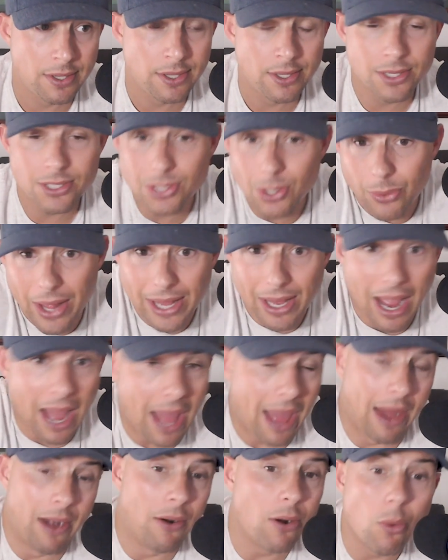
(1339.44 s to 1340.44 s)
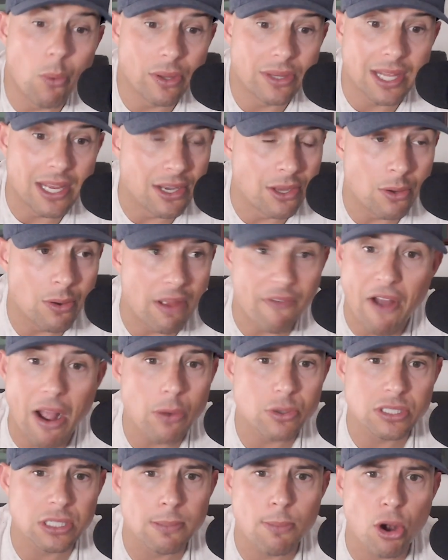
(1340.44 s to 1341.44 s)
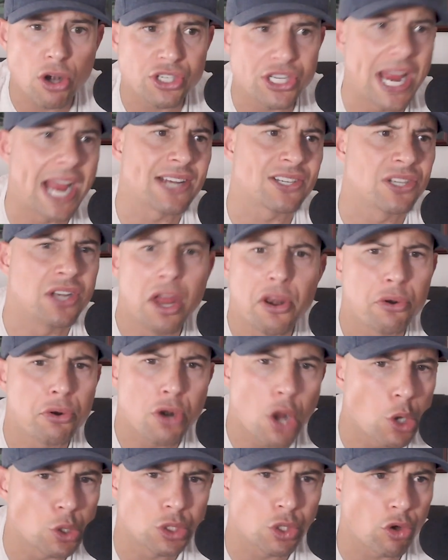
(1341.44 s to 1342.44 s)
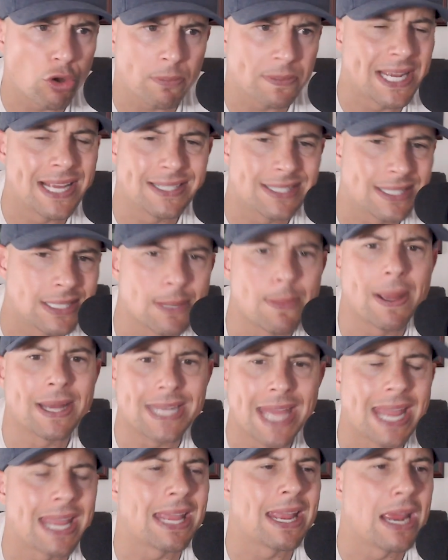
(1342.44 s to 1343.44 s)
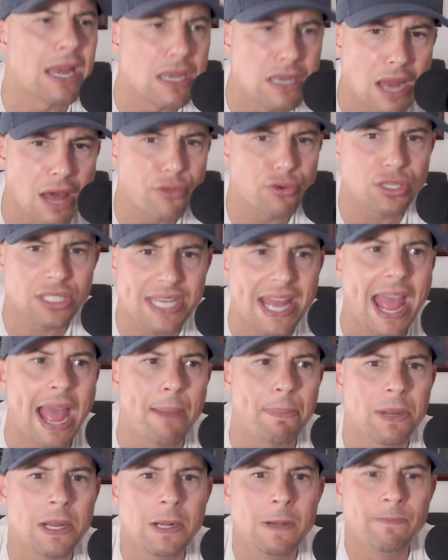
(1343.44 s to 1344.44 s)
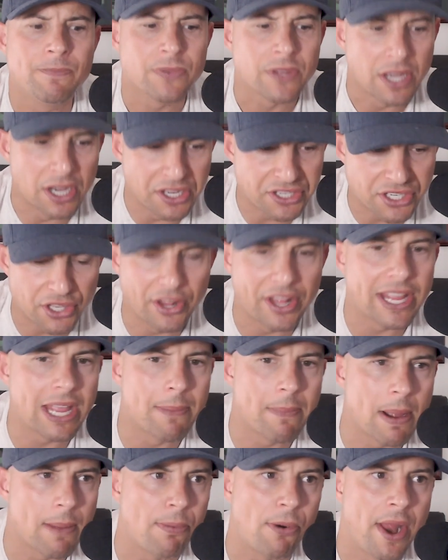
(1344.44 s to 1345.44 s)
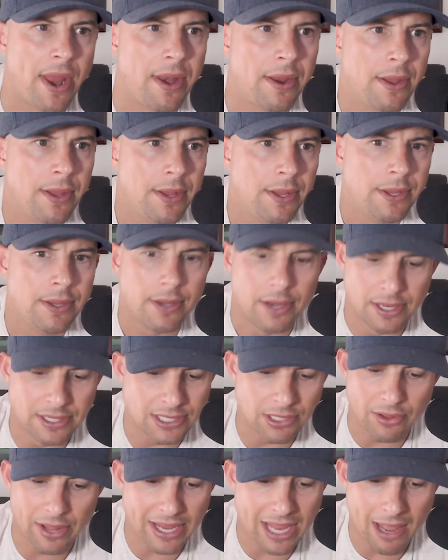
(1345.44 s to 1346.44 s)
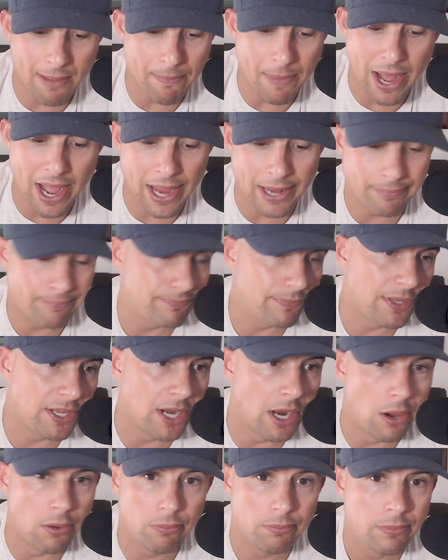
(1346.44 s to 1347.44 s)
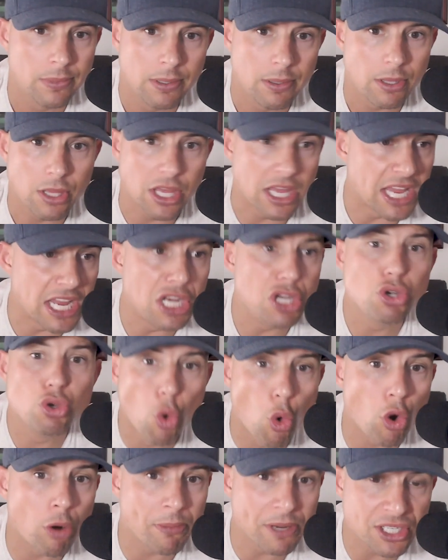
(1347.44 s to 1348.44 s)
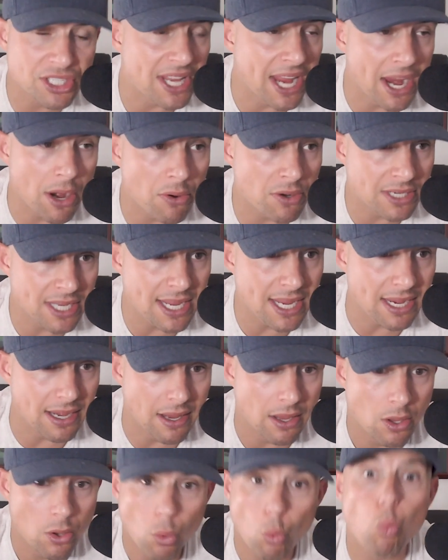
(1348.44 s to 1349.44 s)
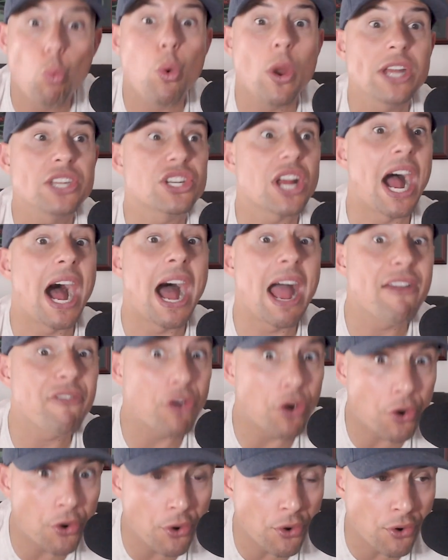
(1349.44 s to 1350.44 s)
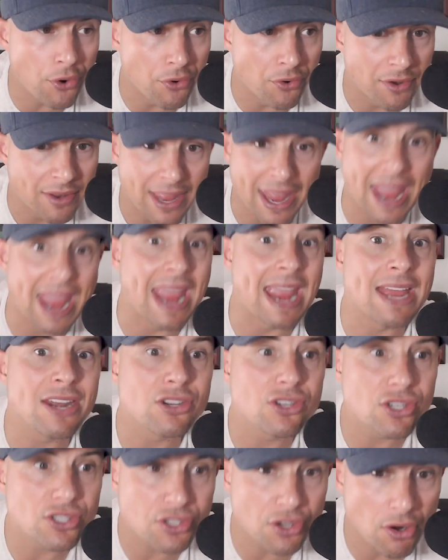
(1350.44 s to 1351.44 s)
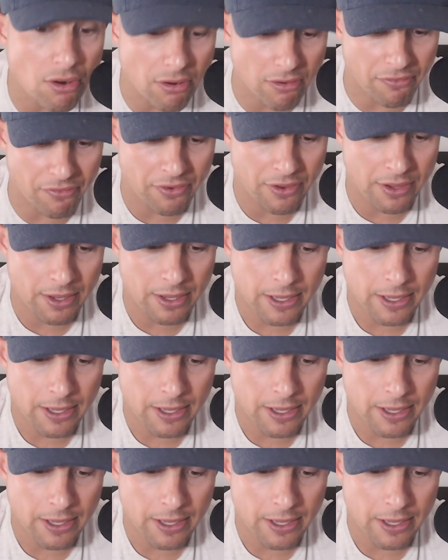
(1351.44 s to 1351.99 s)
So, like, I don't know what they do. If I was Lamar Jackson, under no circumstances am I taking another snap until I get my bread, until I get my, you know, enormous guaranteed, which I've earned and deserve.